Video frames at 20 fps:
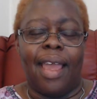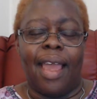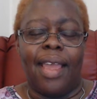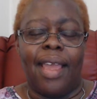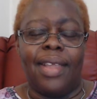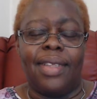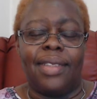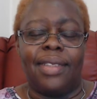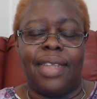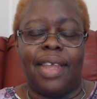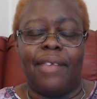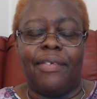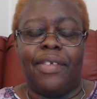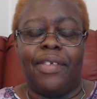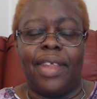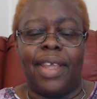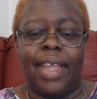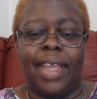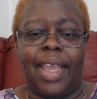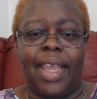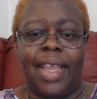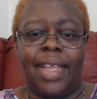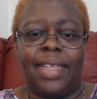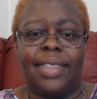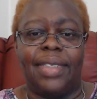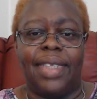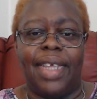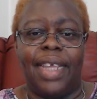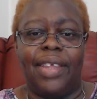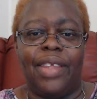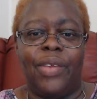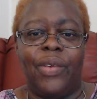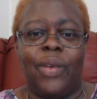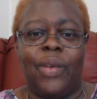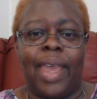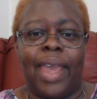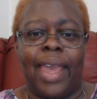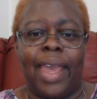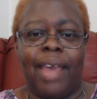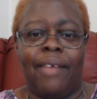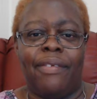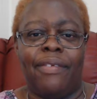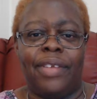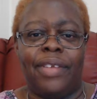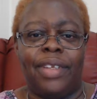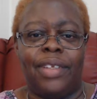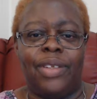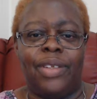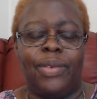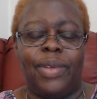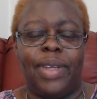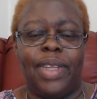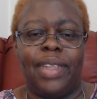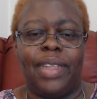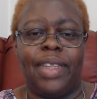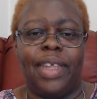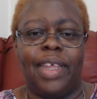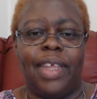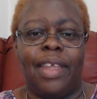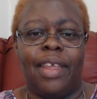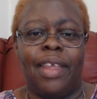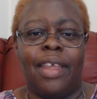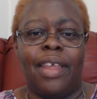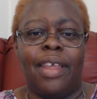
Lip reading: It's never the case that you have to do anything.